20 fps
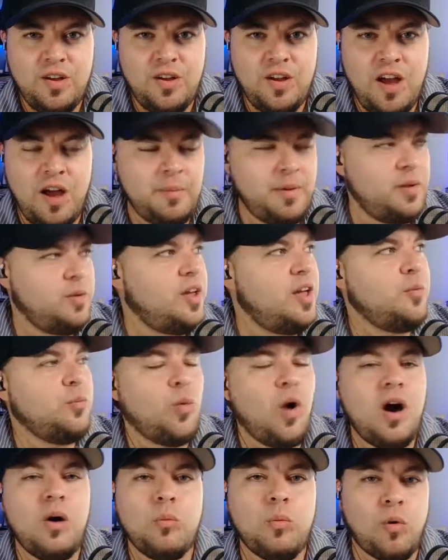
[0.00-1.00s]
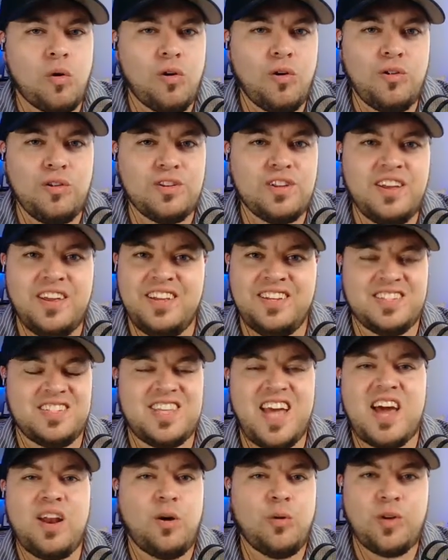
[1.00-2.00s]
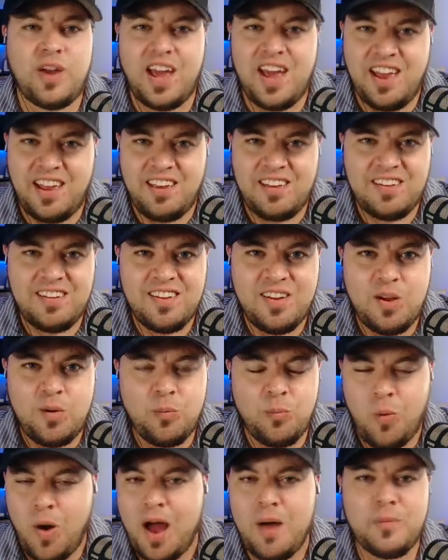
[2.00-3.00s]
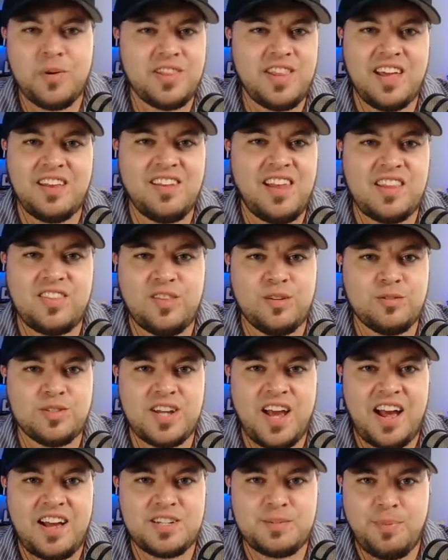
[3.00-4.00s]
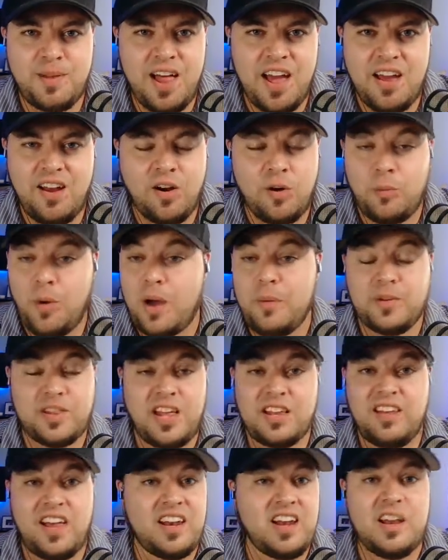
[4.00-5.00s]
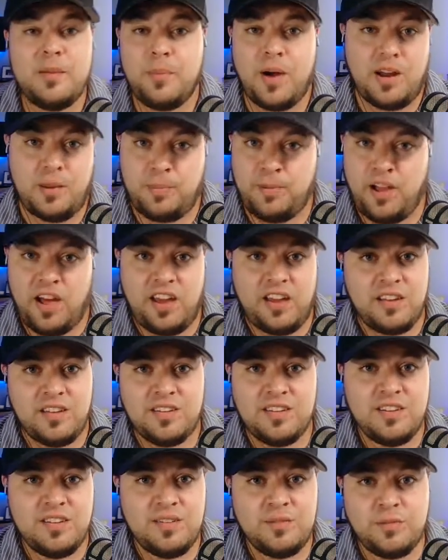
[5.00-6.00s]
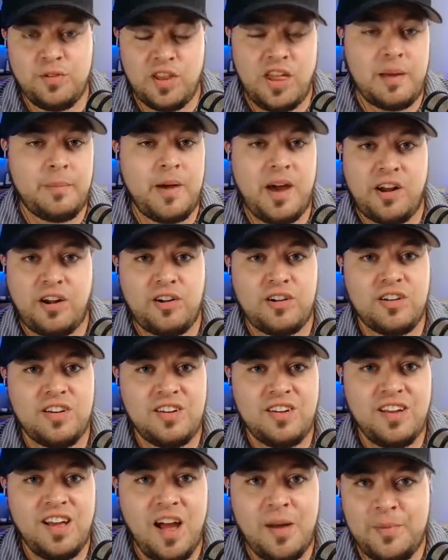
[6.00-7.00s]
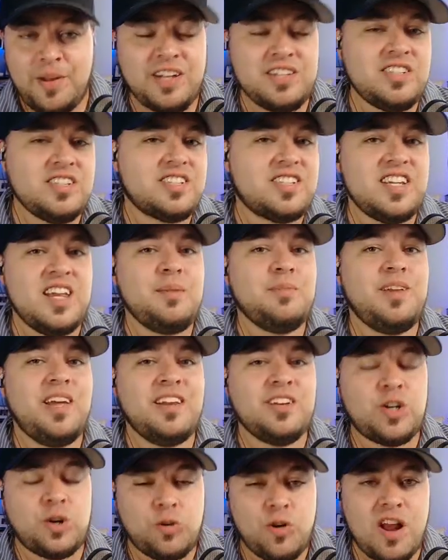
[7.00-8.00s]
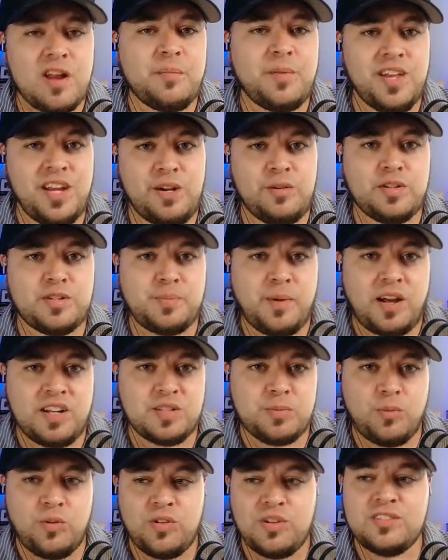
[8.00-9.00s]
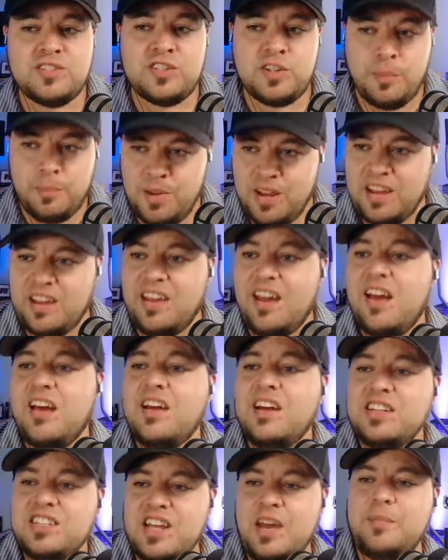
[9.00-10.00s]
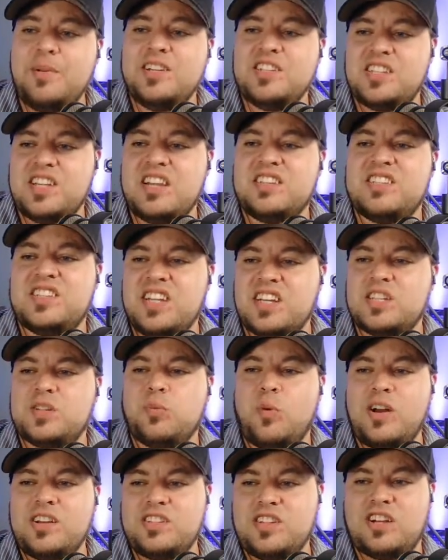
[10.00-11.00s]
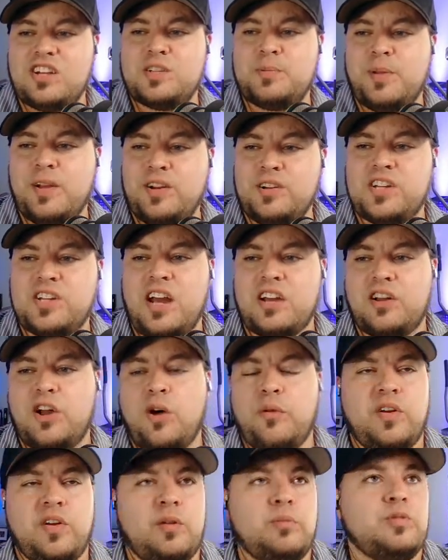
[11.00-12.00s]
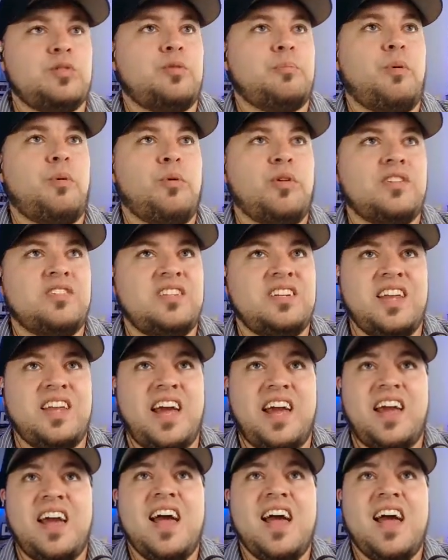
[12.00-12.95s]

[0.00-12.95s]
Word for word: I mean, in what world is that okay? Why would they let those guys play, or why would they let anybody play, for that matter? I mean, it just seemed incredibly irresponsible to me. Damian said six White Sox players got COVID. It was reported today.